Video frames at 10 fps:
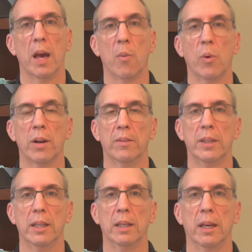One of
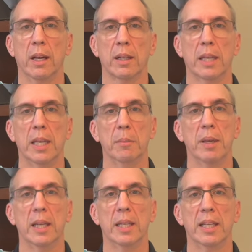the key
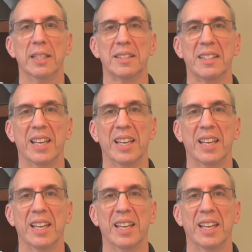amenities